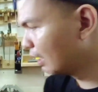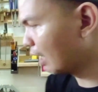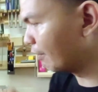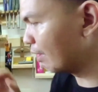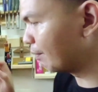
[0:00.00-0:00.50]

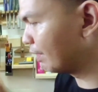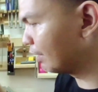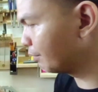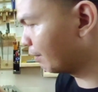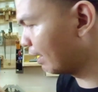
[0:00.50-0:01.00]
However,
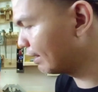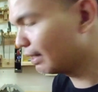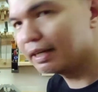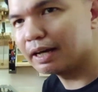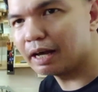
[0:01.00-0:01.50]
this one,
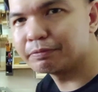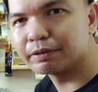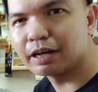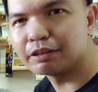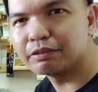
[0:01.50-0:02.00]
I
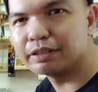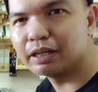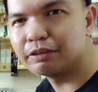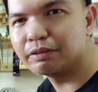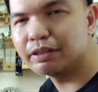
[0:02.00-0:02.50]
forgot to
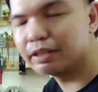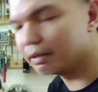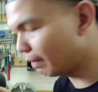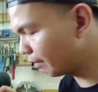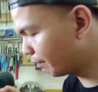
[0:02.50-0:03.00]
tell you, the
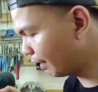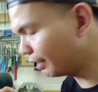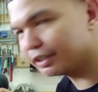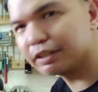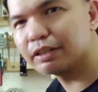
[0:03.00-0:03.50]

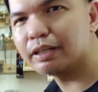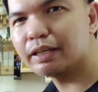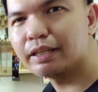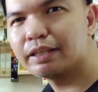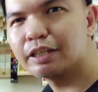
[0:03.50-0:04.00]
vibration
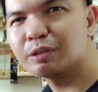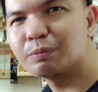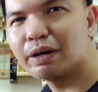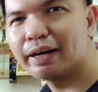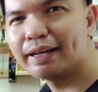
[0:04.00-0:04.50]
in this
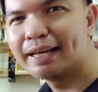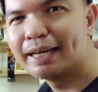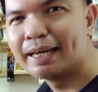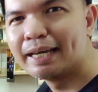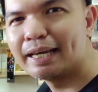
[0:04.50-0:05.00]
one
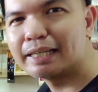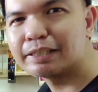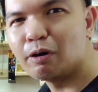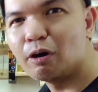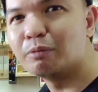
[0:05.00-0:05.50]

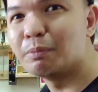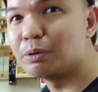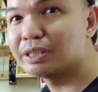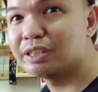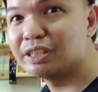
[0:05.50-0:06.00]
is
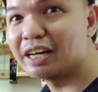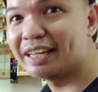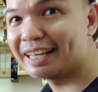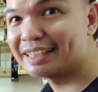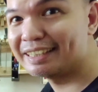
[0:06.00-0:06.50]
almost
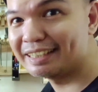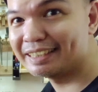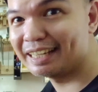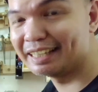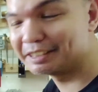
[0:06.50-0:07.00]

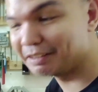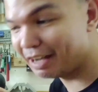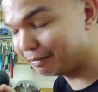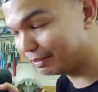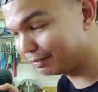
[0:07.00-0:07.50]
non-existent. So
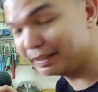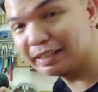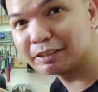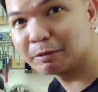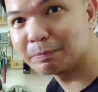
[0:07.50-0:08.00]
I was
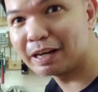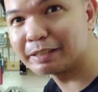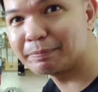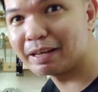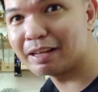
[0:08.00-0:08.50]
really
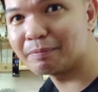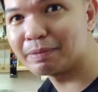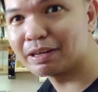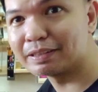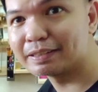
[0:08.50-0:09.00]
surprised by that
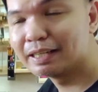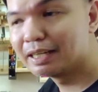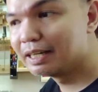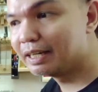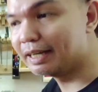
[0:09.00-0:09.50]
because
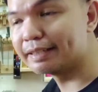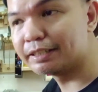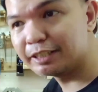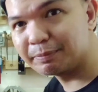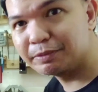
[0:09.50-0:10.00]
it's a
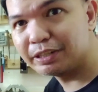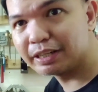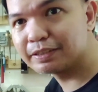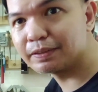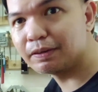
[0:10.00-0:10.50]
cheap
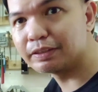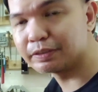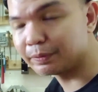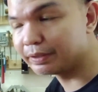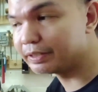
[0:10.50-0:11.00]
jigsaw, it's a
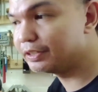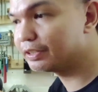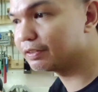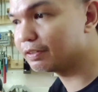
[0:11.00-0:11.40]
cordless jigsaw.